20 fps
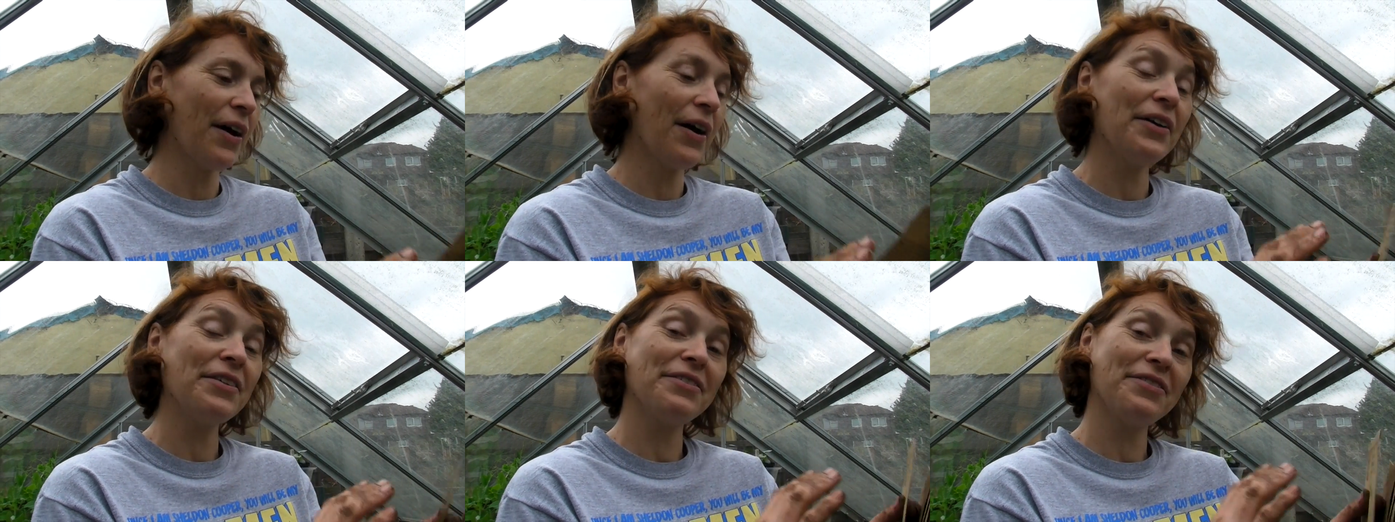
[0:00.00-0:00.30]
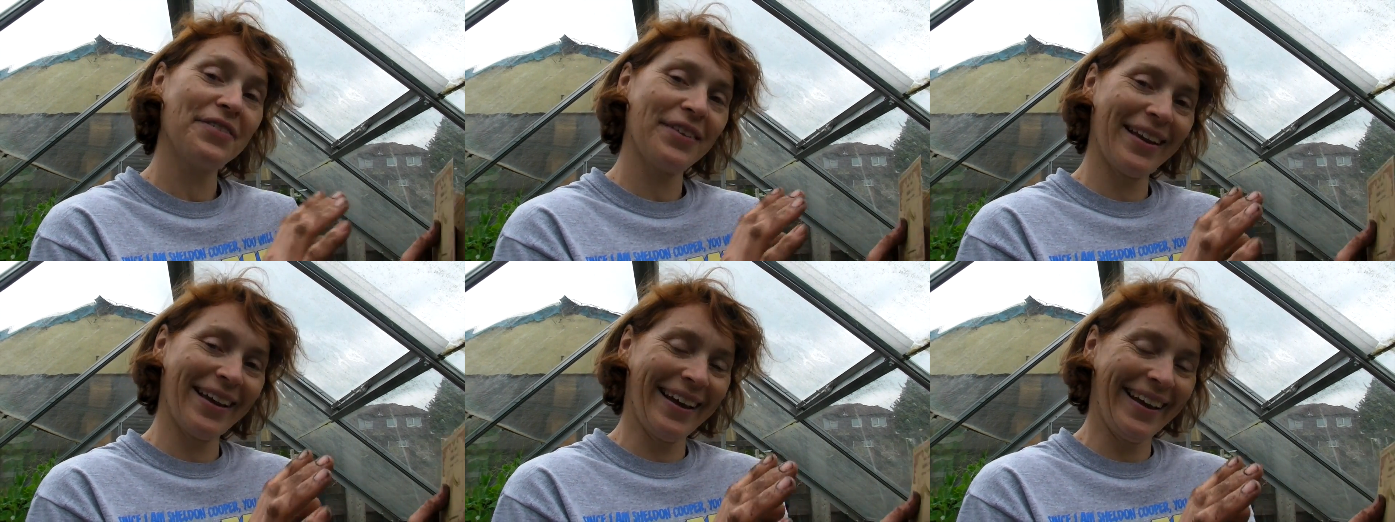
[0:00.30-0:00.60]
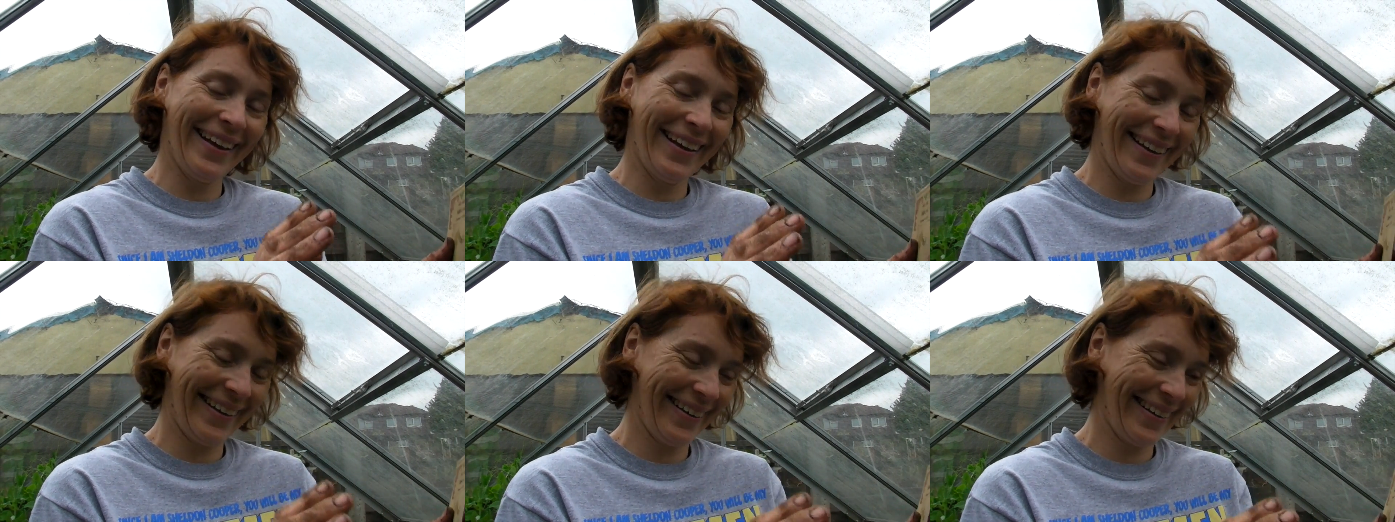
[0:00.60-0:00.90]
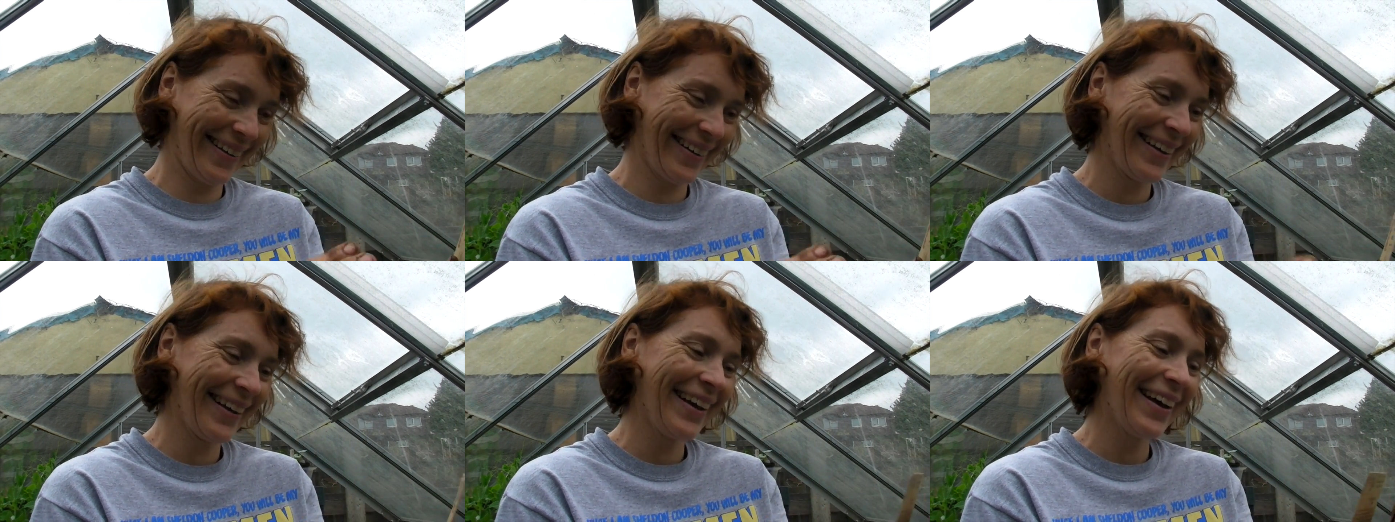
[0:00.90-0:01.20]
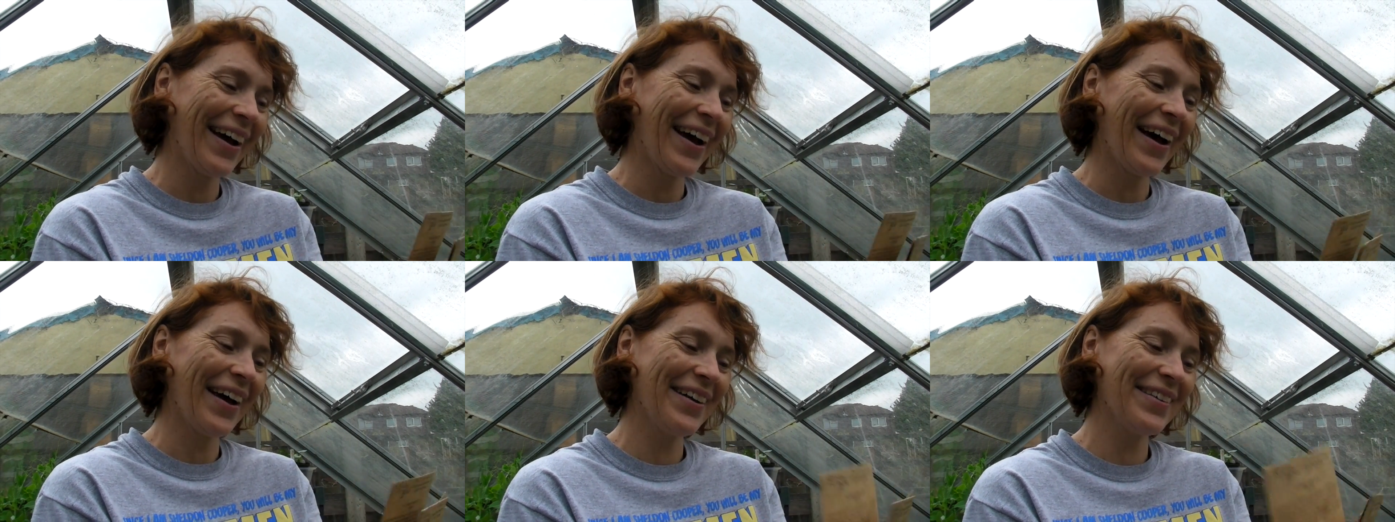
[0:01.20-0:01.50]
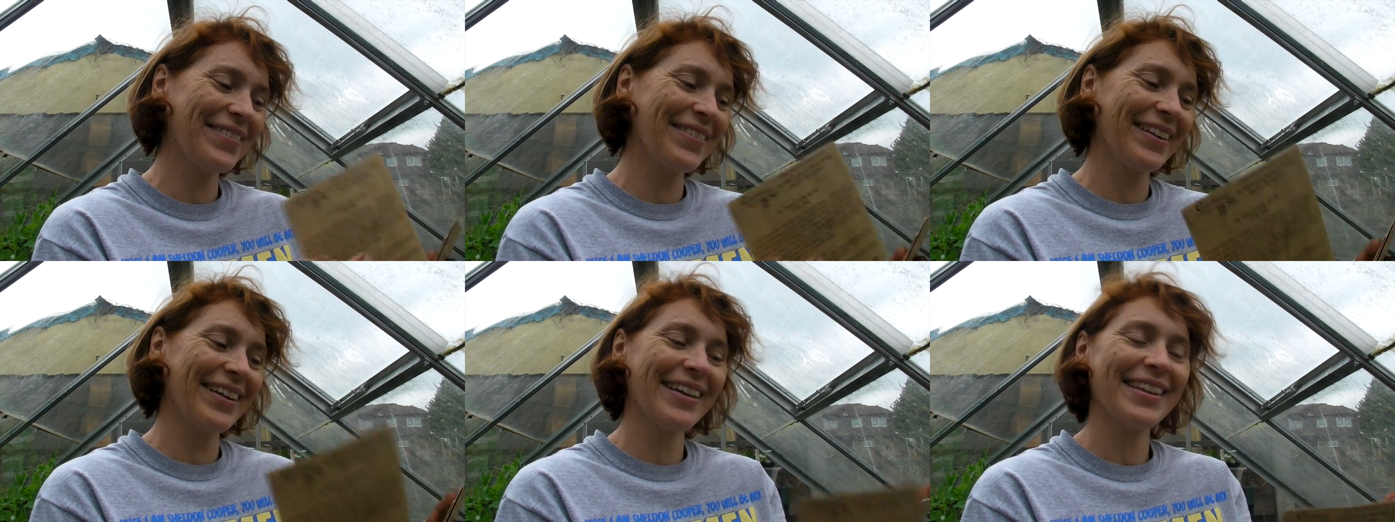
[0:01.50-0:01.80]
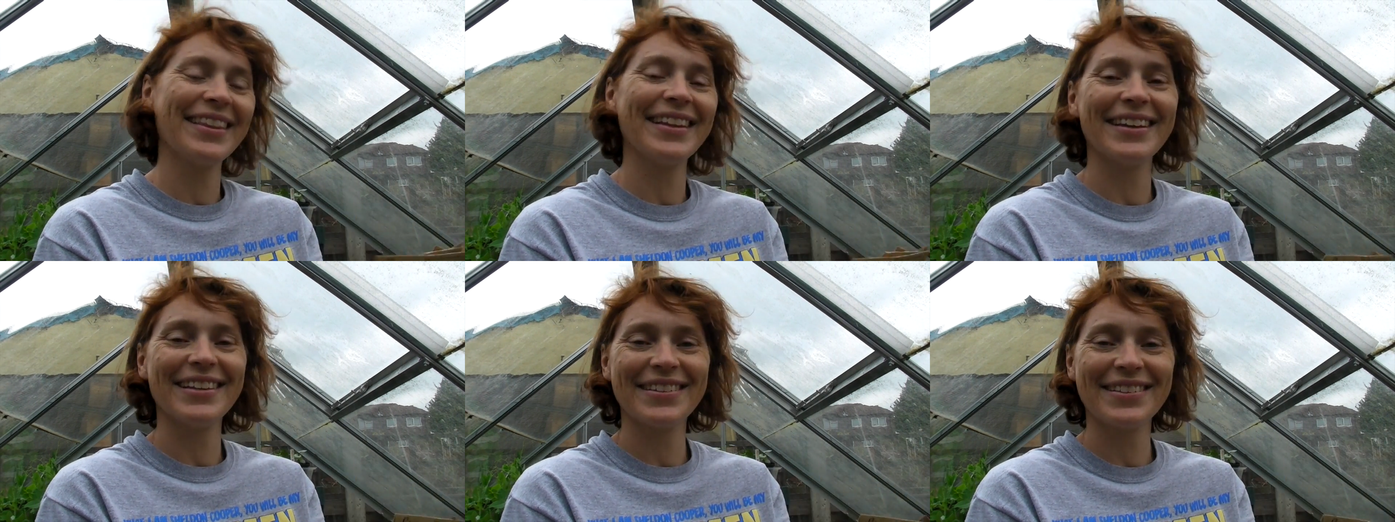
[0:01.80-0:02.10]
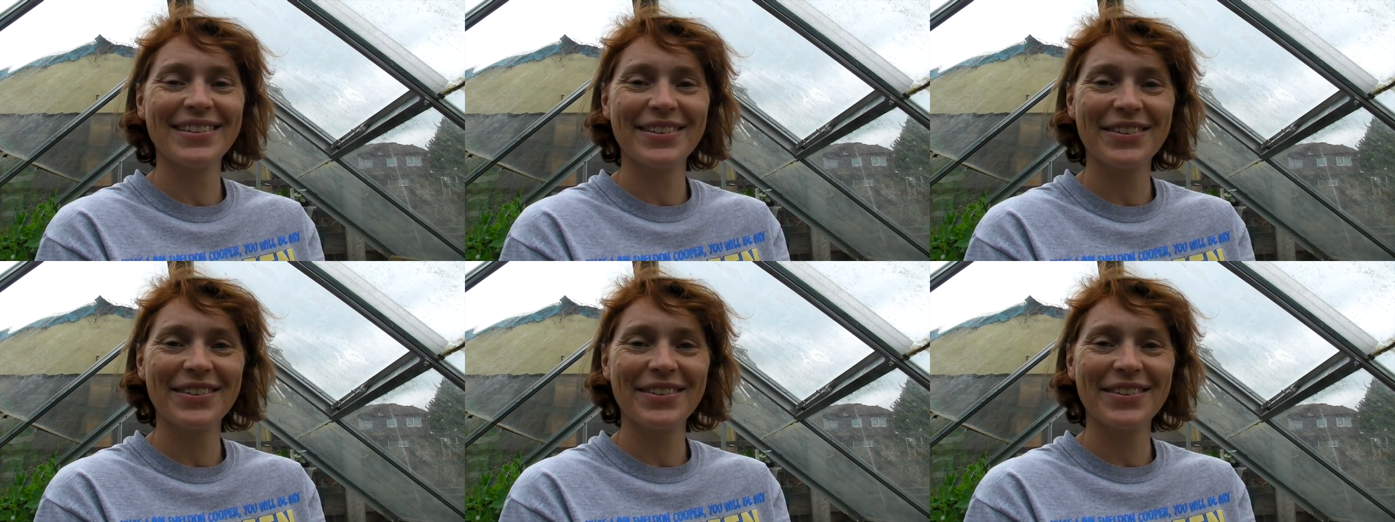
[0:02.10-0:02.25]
hopefully these